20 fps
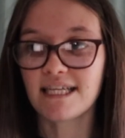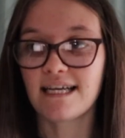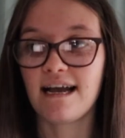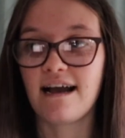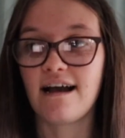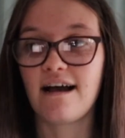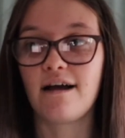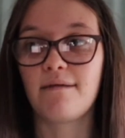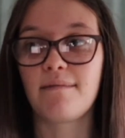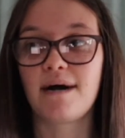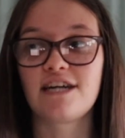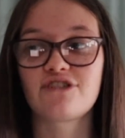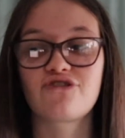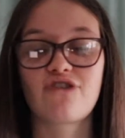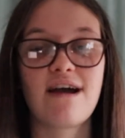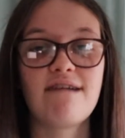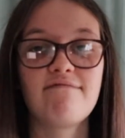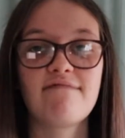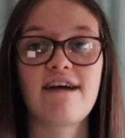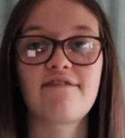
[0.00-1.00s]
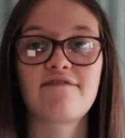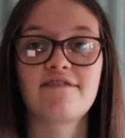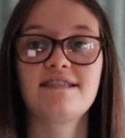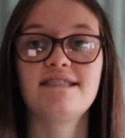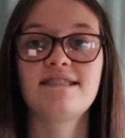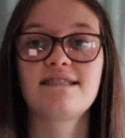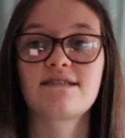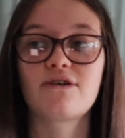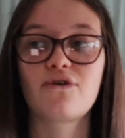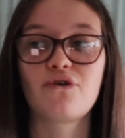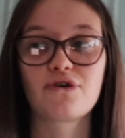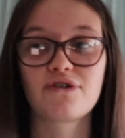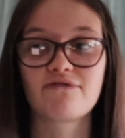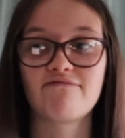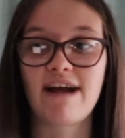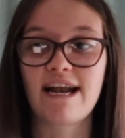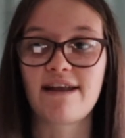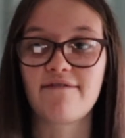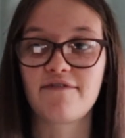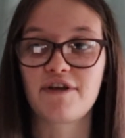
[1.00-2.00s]
Um, I'll try and reference all the
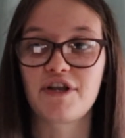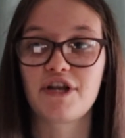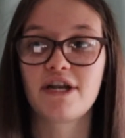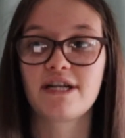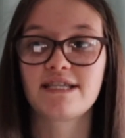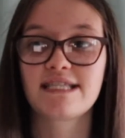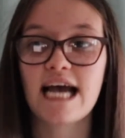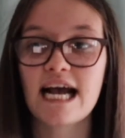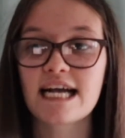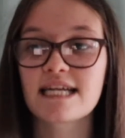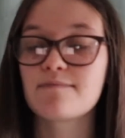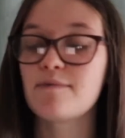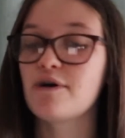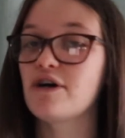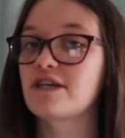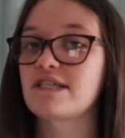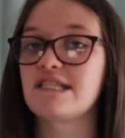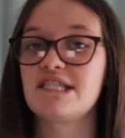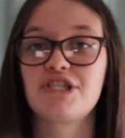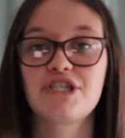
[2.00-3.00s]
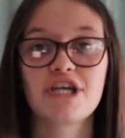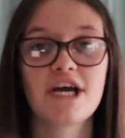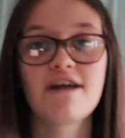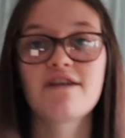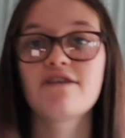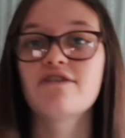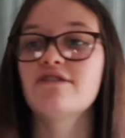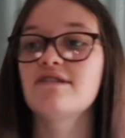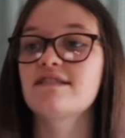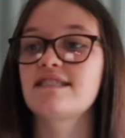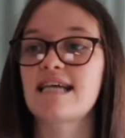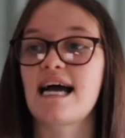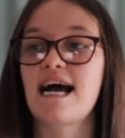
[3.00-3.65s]
relevant textbooks and journals